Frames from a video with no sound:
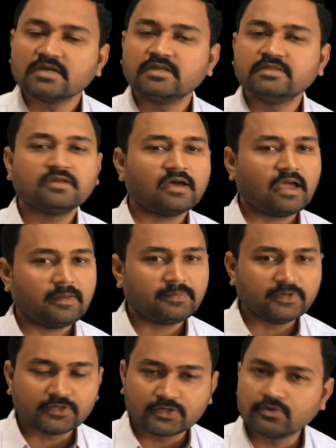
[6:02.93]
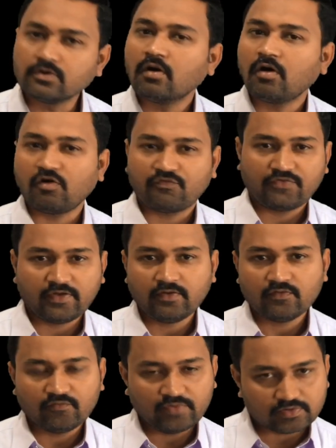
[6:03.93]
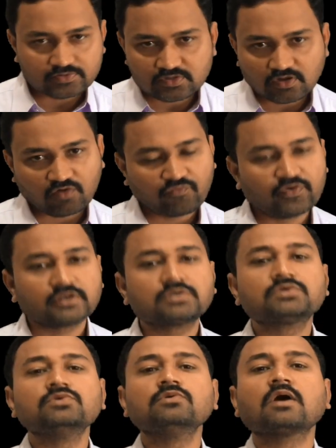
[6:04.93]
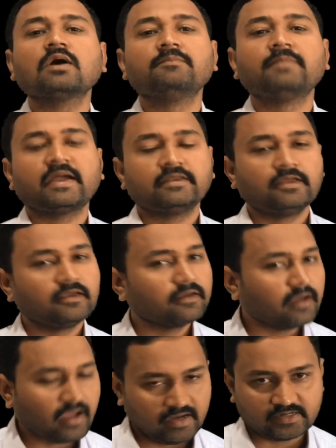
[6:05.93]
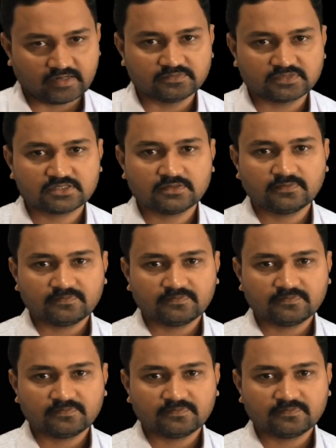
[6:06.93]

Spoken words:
in the amplitude of a waves of a two combining atoms.